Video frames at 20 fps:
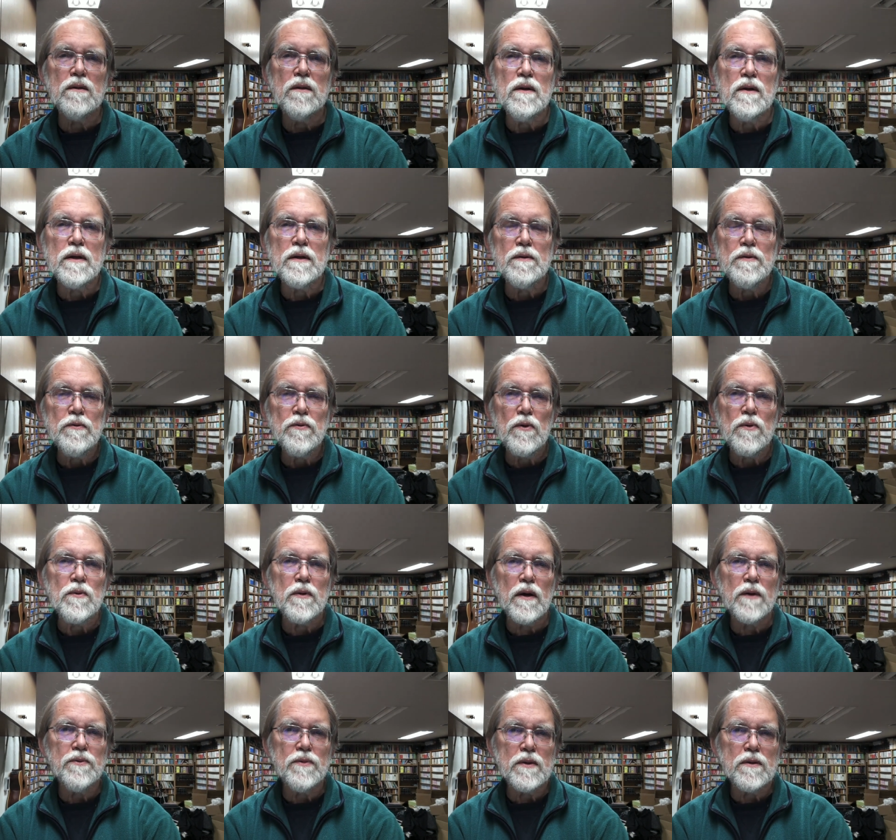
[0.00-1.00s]
And so
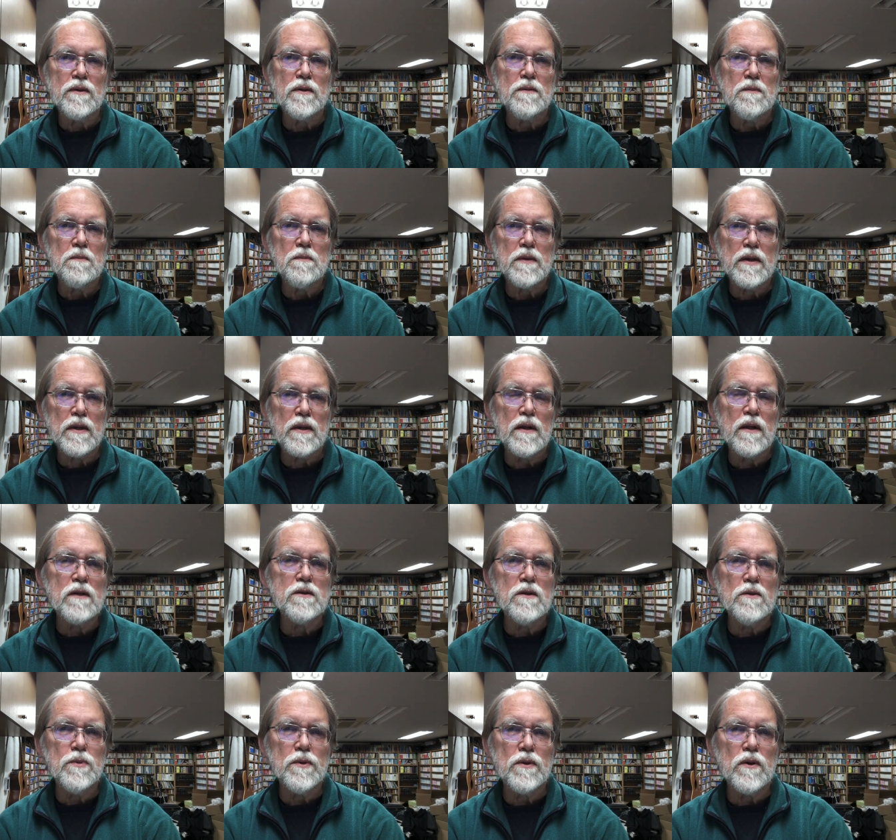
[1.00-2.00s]
I think the
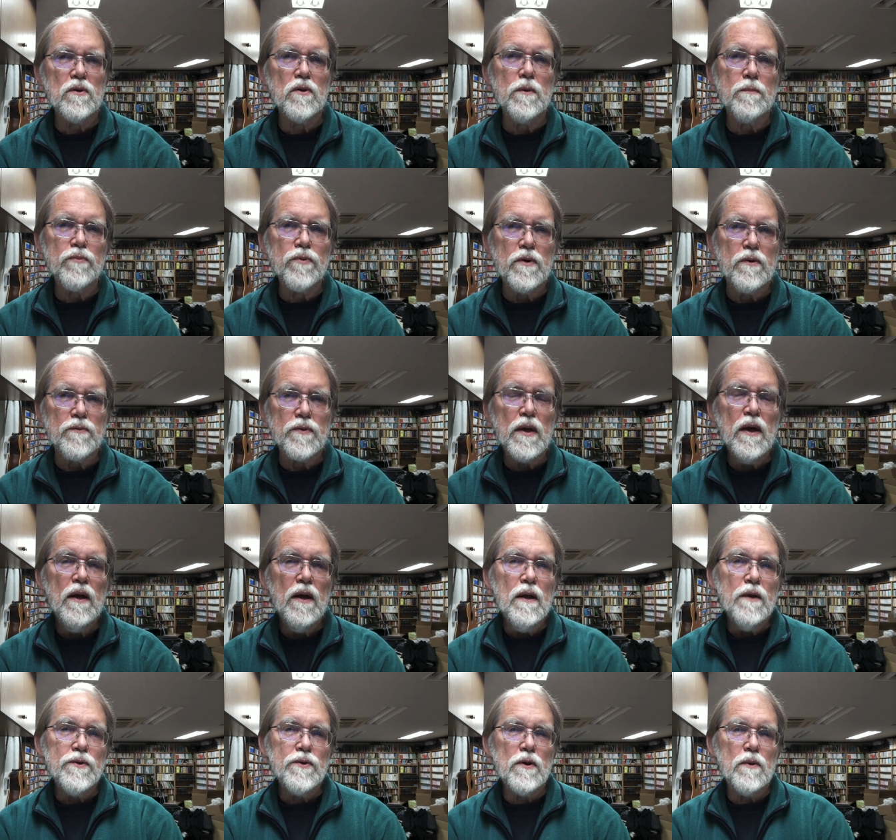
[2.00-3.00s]
technology was going to improve.
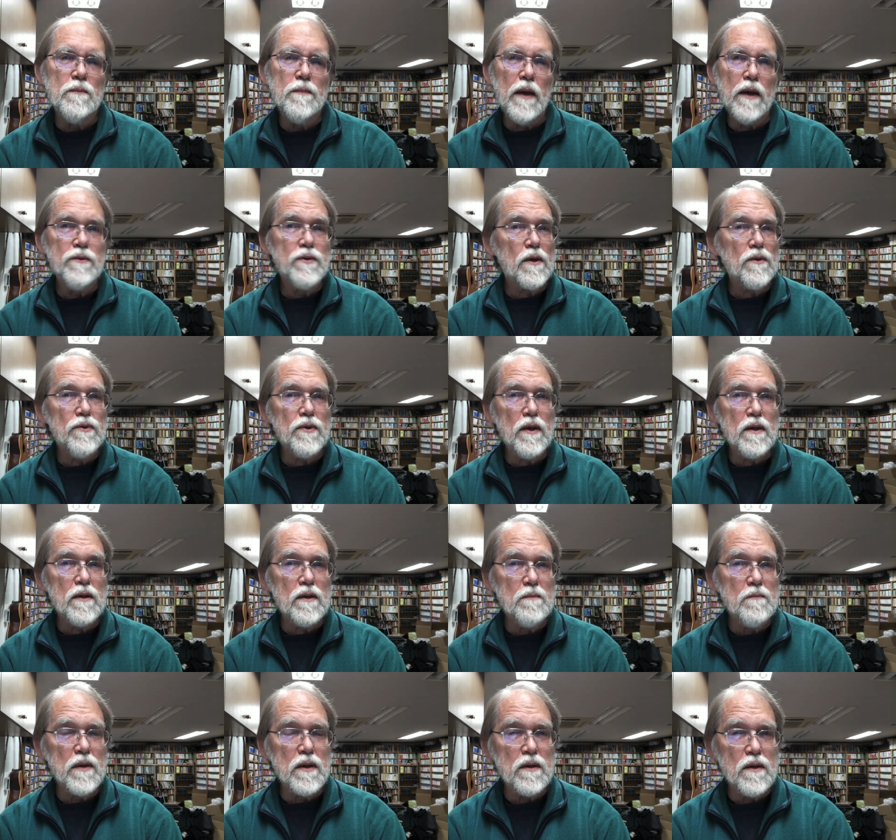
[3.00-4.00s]
So as I said
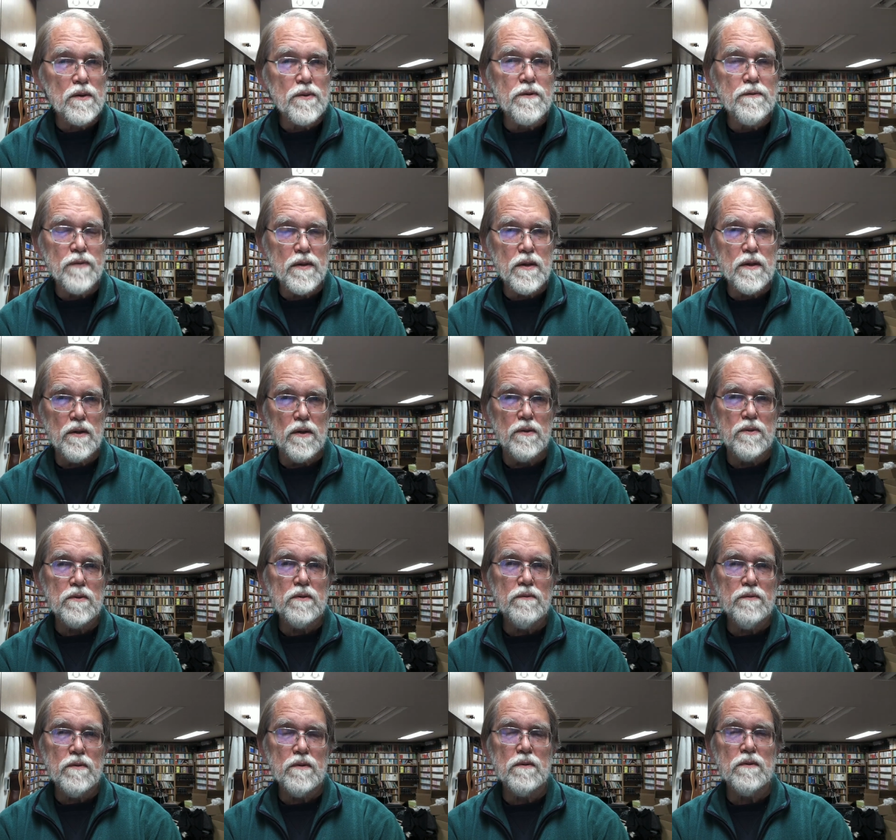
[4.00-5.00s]
in my other videos,
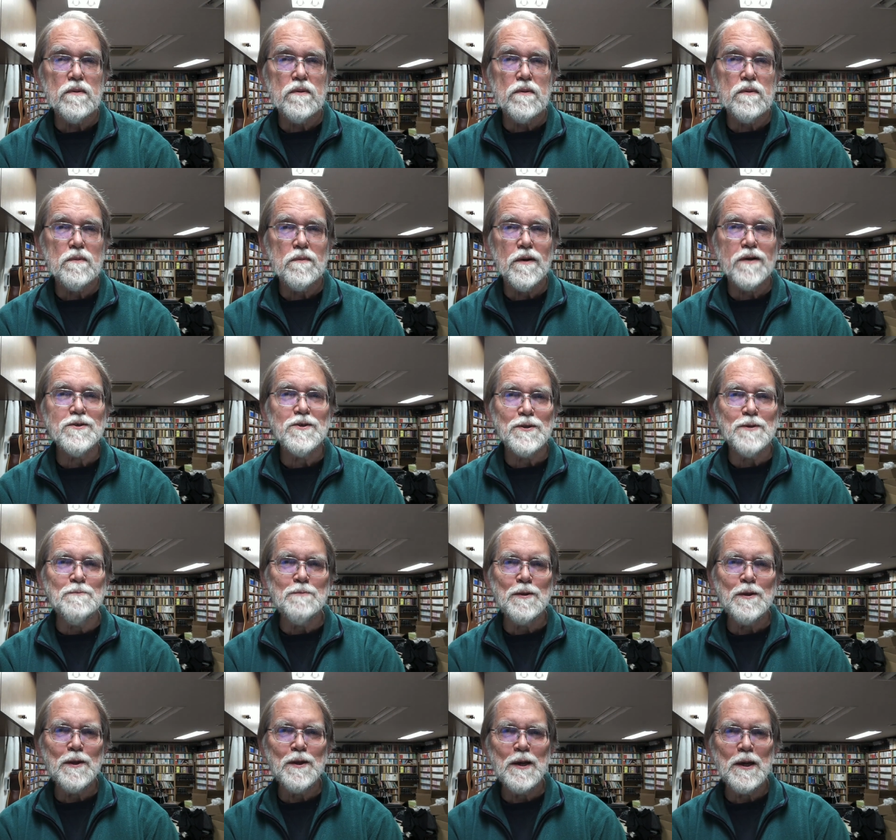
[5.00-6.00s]
if you watch them
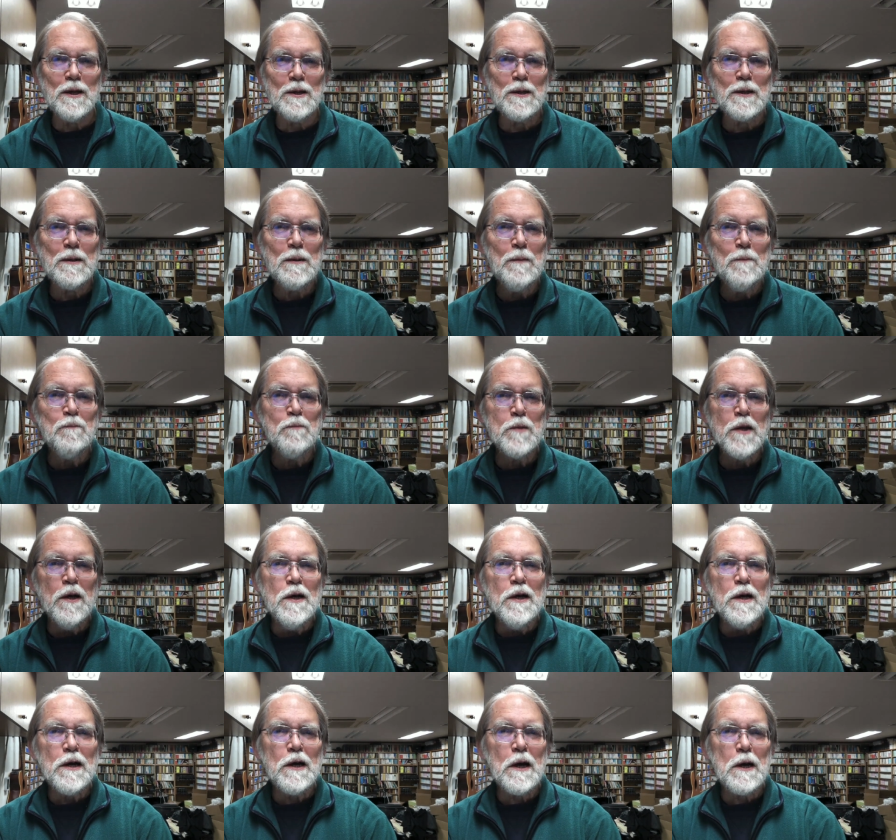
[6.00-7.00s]
to the end,
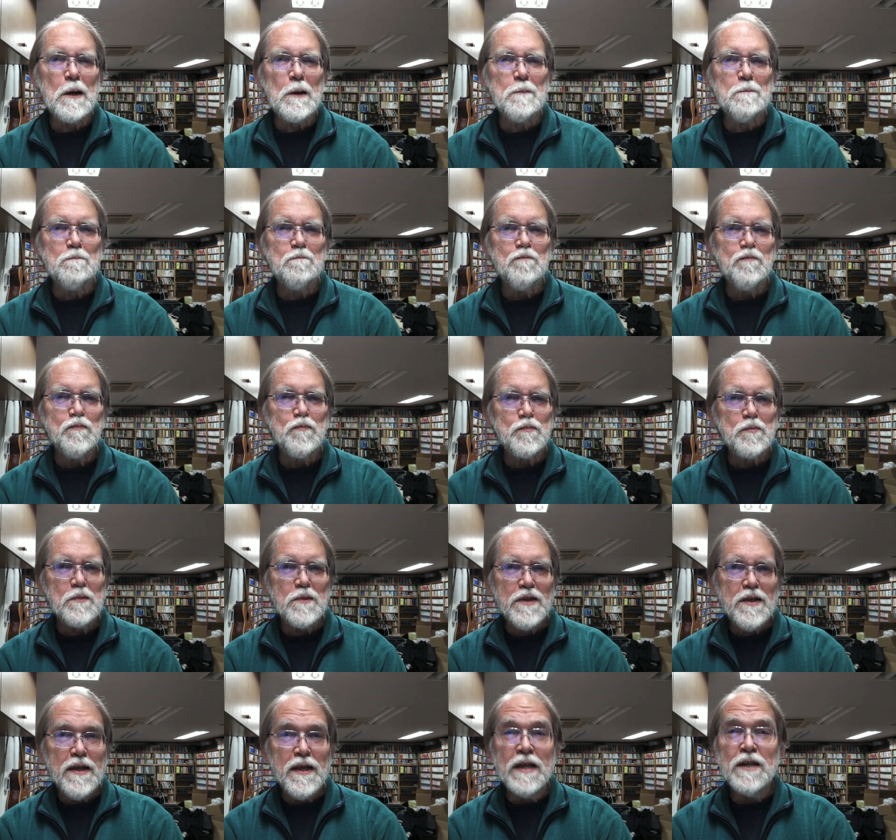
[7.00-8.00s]
and
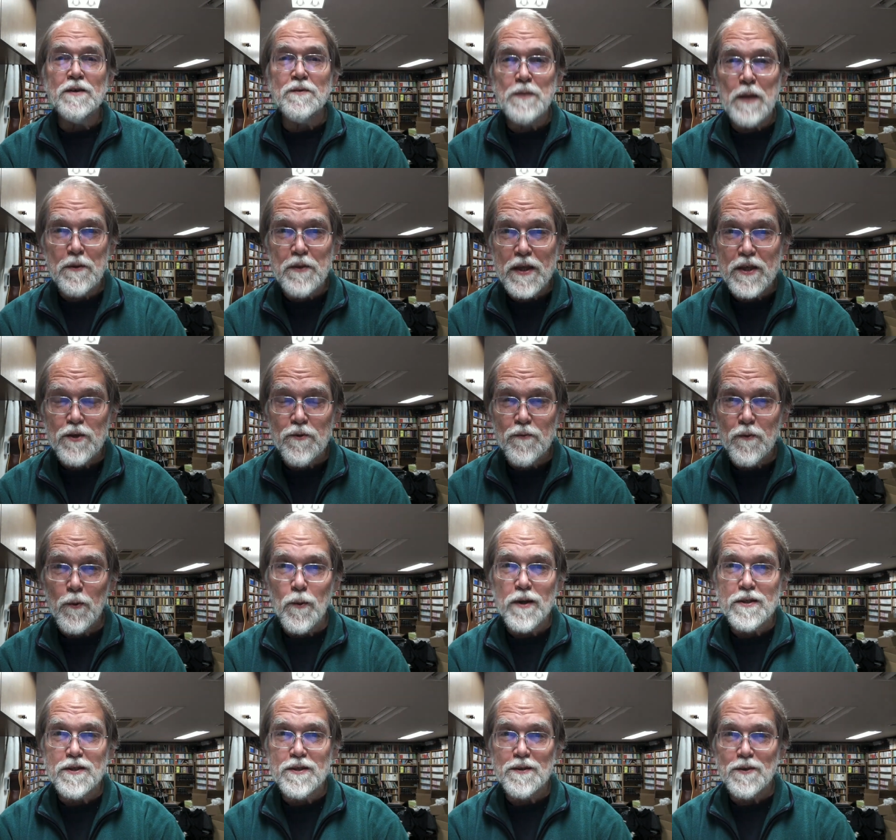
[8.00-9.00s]
thank you for
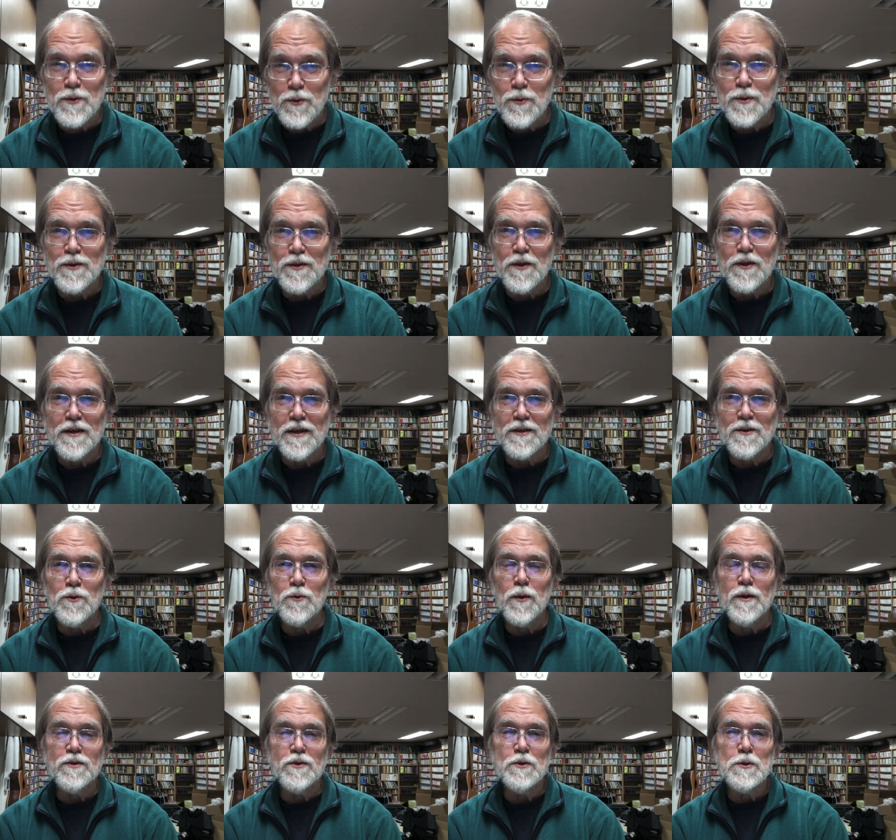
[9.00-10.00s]
watching this one to the end
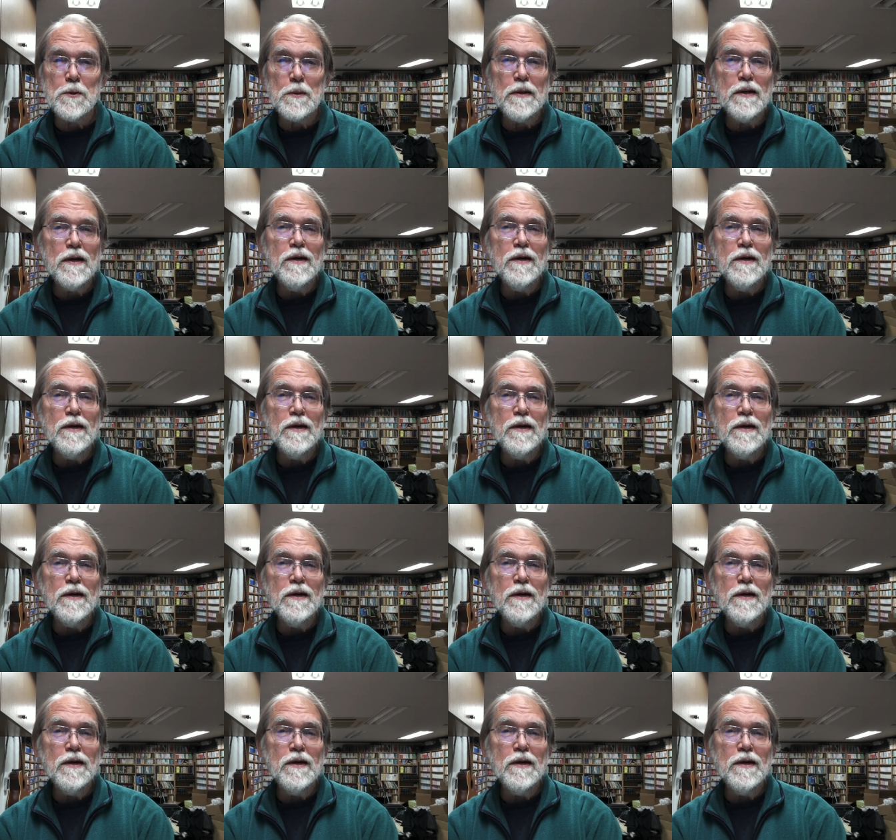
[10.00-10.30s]
as well too,